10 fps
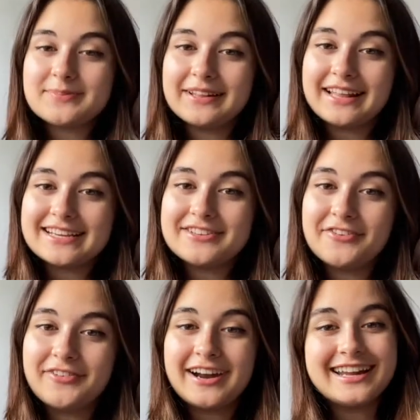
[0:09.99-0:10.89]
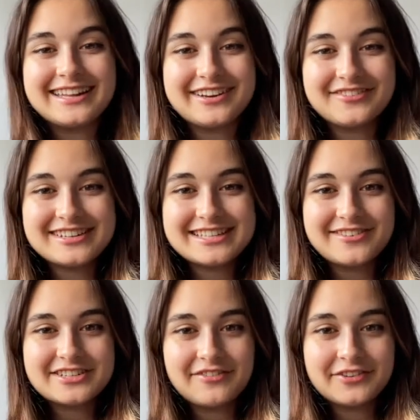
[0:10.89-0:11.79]
been like so far at the University
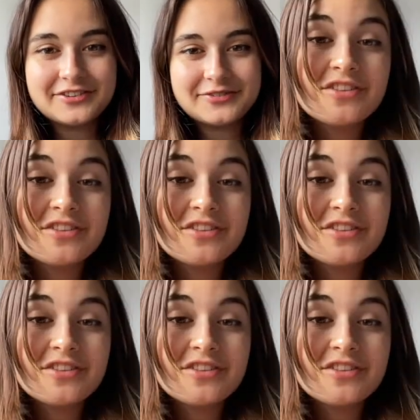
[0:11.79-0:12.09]
of Sheffield.